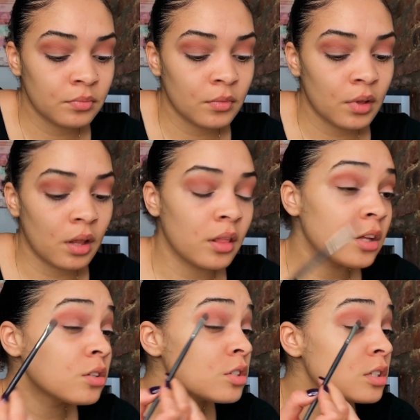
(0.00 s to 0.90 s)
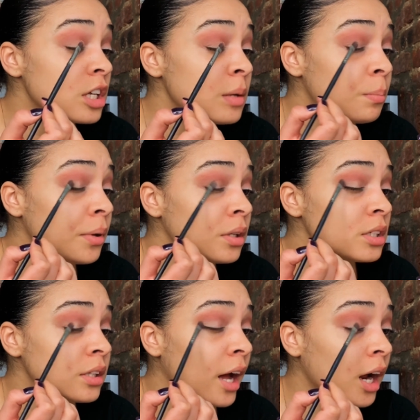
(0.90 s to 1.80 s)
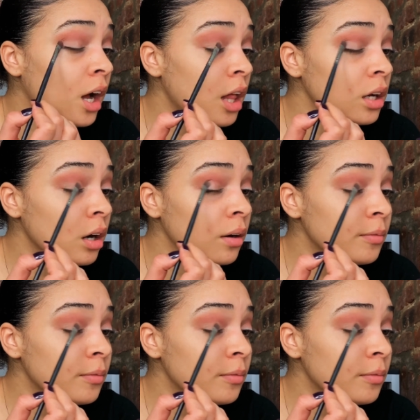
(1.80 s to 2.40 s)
And then you just keep building that color